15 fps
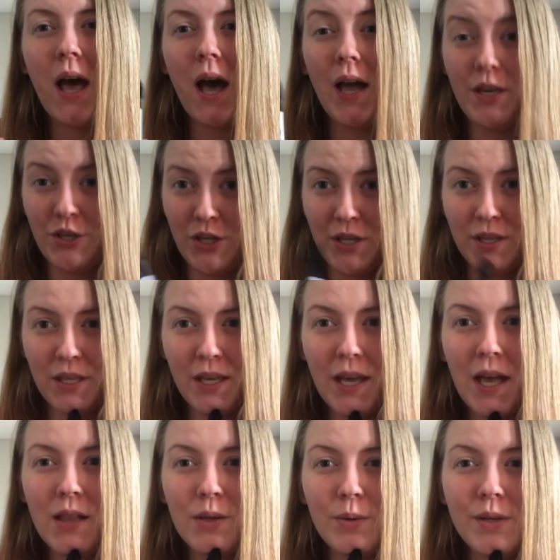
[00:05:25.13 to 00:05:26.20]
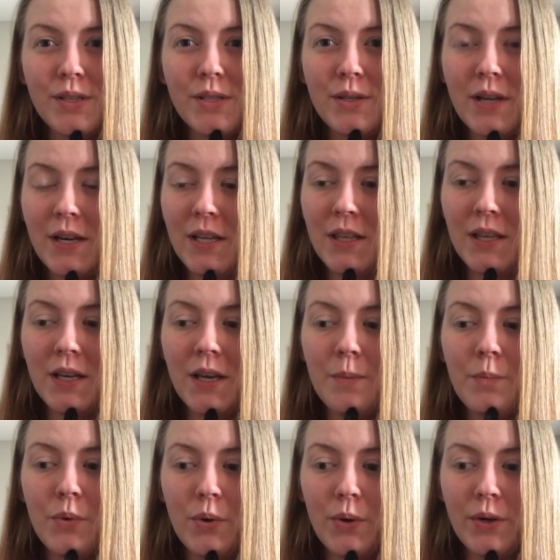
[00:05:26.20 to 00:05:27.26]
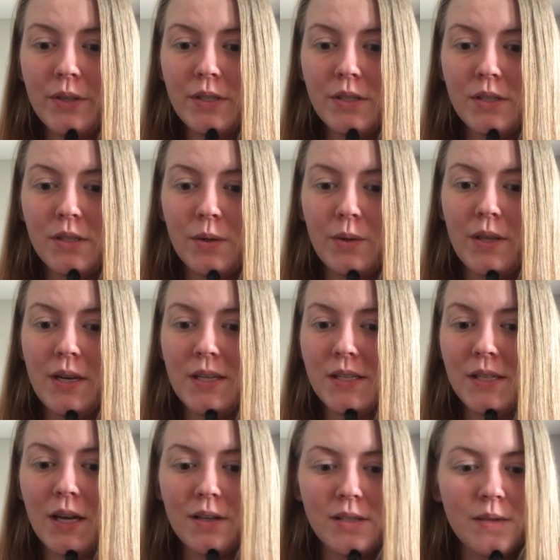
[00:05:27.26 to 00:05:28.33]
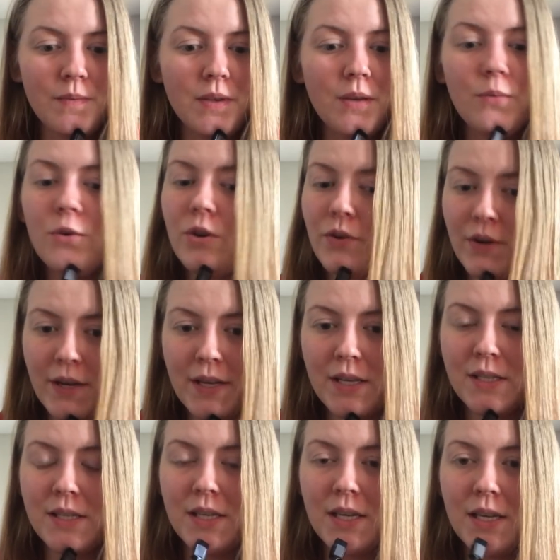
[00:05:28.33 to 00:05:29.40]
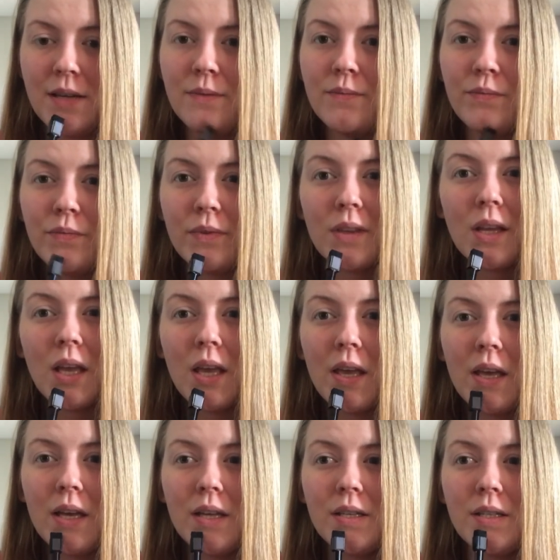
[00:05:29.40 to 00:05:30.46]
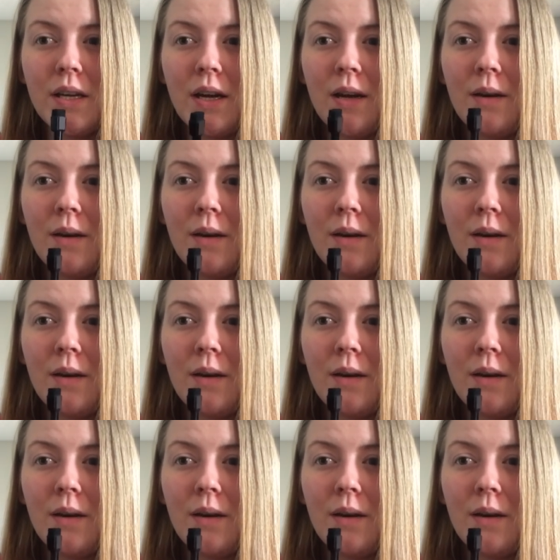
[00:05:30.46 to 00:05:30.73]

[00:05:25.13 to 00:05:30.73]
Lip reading: I checked the calories on anything I bought so that it's not something crazy. And